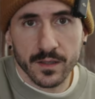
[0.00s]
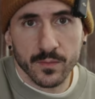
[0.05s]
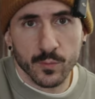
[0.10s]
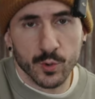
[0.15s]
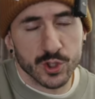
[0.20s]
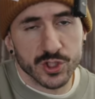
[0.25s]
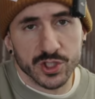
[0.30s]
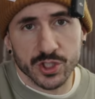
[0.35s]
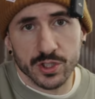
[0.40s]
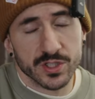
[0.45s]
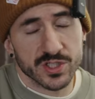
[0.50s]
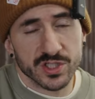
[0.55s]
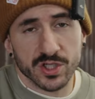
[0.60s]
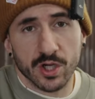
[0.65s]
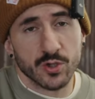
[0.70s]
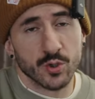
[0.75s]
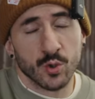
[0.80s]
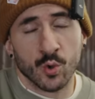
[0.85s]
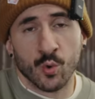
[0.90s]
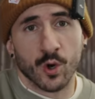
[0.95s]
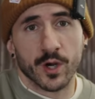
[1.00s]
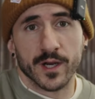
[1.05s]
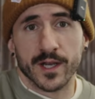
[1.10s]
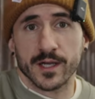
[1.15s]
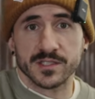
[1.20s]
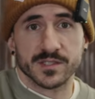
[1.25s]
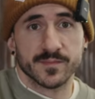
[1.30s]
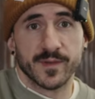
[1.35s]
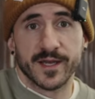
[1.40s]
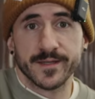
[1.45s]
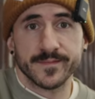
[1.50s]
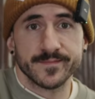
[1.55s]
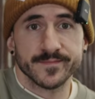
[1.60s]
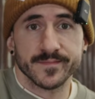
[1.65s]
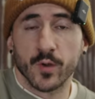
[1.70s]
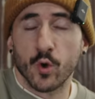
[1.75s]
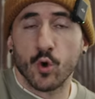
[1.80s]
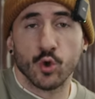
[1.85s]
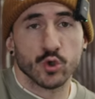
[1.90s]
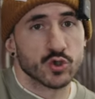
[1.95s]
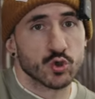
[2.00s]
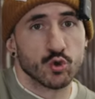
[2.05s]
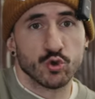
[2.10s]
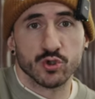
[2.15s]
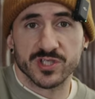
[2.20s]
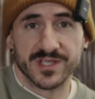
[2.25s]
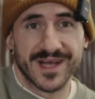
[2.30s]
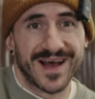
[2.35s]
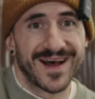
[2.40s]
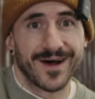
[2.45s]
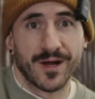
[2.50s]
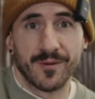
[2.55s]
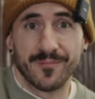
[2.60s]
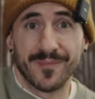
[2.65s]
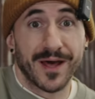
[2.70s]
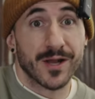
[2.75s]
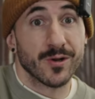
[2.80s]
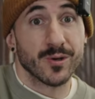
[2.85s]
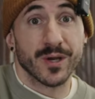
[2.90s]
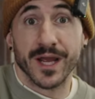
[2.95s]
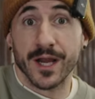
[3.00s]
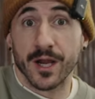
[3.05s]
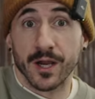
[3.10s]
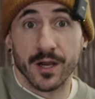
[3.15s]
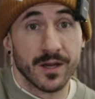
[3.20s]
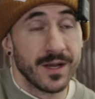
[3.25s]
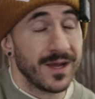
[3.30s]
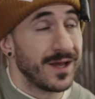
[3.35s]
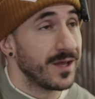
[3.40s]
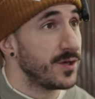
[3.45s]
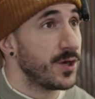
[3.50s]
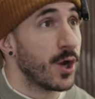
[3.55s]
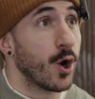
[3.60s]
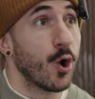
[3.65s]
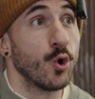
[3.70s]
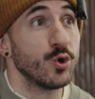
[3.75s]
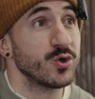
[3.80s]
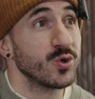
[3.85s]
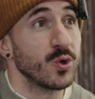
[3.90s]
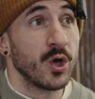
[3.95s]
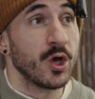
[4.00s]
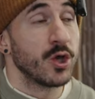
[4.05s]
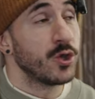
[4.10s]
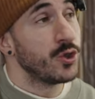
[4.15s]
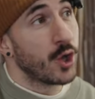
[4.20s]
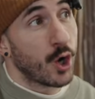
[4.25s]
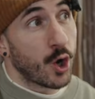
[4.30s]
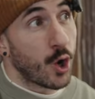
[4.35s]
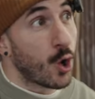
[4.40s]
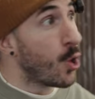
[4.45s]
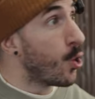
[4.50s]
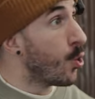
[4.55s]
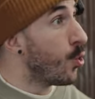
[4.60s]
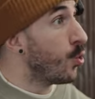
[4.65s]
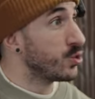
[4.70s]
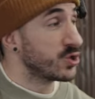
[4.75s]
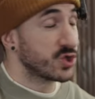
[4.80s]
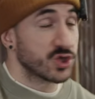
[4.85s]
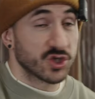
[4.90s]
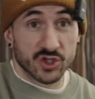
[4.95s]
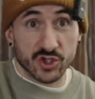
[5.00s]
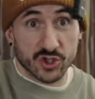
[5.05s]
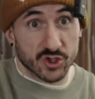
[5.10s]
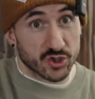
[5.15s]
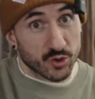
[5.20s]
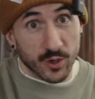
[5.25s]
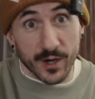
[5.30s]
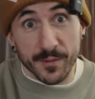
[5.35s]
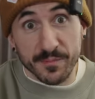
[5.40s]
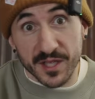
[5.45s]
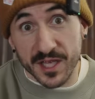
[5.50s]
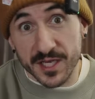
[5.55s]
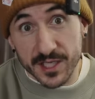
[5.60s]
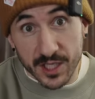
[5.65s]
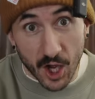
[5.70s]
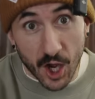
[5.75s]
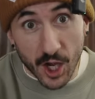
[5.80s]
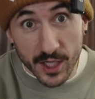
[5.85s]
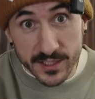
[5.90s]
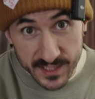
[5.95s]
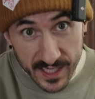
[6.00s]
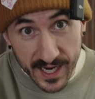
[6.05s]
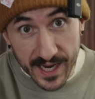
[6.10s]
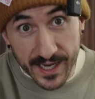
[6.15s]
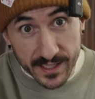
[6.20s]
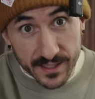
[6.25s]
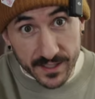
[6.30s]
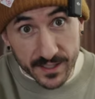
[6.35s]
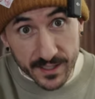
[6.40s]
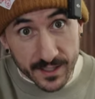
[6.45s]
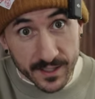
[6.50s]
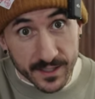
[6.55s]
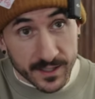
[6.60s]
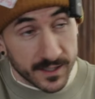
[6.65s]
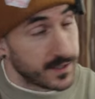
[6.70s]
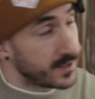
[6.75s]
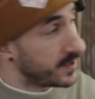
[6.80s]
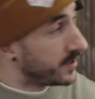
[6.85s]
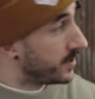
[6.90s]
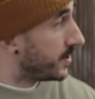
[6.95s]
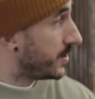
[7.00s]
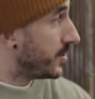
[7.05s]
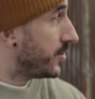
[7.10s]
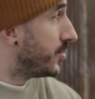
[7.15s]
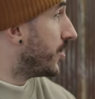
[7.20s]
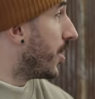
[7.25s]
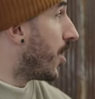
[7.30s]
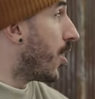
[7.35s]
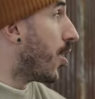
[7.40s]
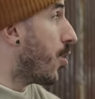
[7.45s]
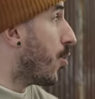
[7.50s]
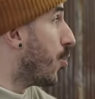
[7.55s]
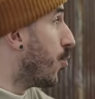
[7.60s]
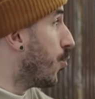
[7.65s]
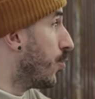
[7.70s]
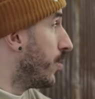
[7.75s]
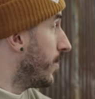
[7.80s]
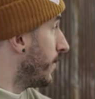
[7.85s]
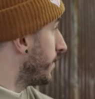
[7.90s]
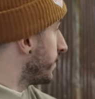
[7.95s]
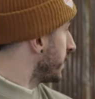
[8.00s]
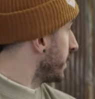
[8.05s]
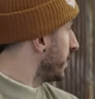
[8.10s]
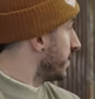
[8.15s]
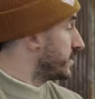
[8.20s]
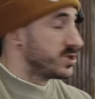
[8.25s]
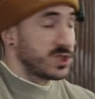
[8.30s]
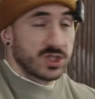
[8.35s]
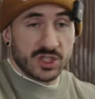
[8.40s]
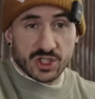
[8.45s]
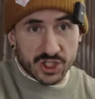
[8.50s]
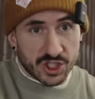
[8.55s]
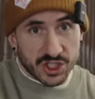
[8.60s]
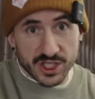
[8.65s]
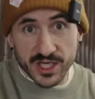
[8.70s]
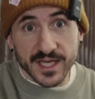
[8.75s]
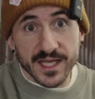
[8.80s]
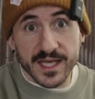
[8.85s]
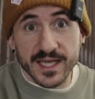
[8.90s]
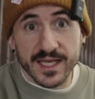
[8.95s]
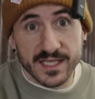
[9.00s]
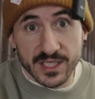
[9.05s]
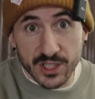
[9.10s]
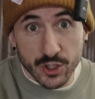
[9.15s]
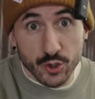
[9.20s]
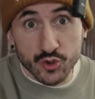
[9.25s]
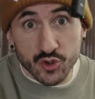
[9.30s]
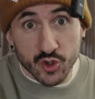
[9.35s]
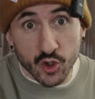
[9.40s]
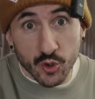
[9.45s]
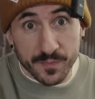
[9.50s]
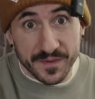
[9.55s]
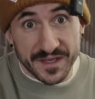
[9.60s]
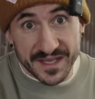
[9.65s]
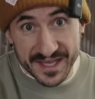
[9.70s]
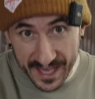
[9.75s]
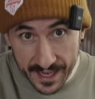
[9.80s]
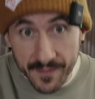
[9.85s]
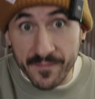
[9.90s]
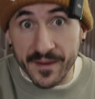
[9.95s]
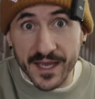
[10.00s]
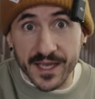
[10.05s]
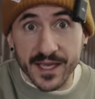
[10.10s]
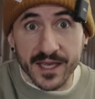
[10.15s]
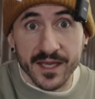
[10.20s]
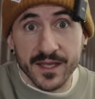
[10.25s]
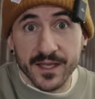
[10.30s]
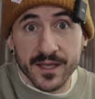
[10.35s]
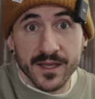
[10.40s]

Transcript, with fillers: we're just gonna start doing workouts, man. Old school style. I don't care. No, no scripted content. No shitty YouTube gimmick.